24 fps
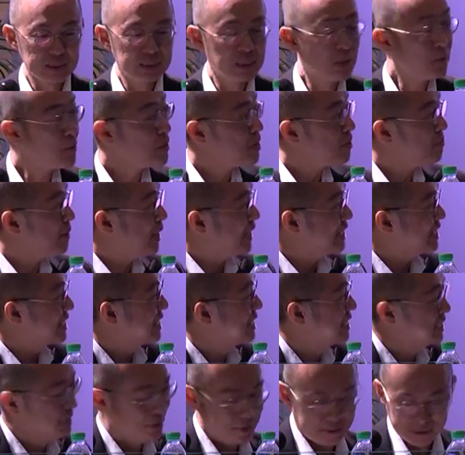now it's my
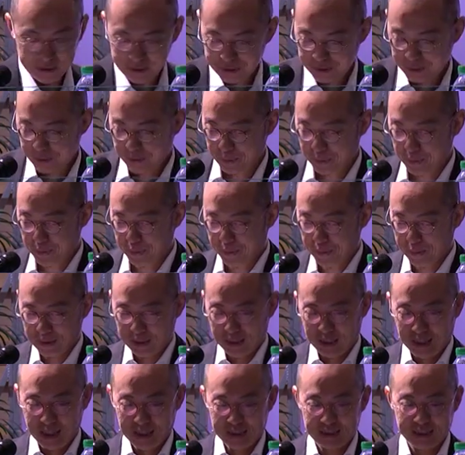turn to
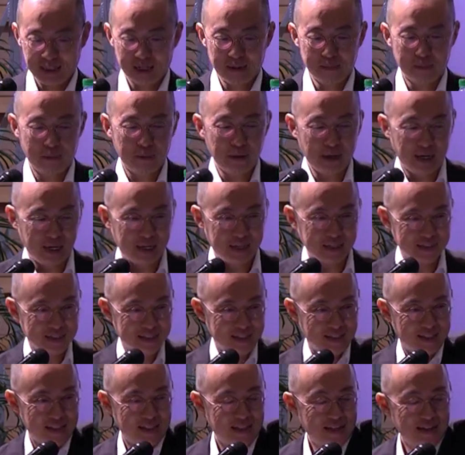generate
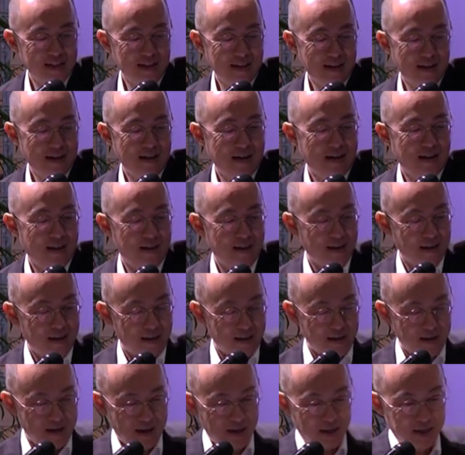
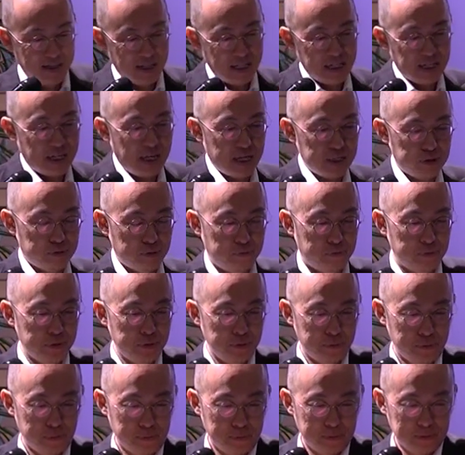in case
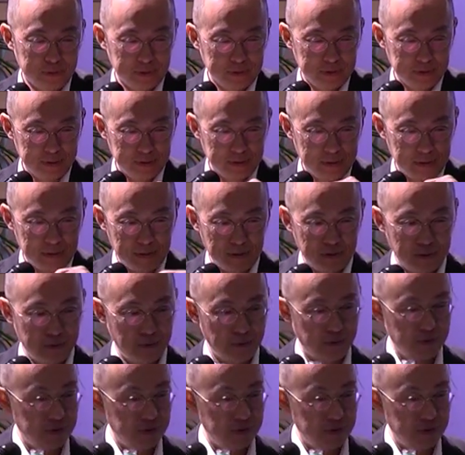review of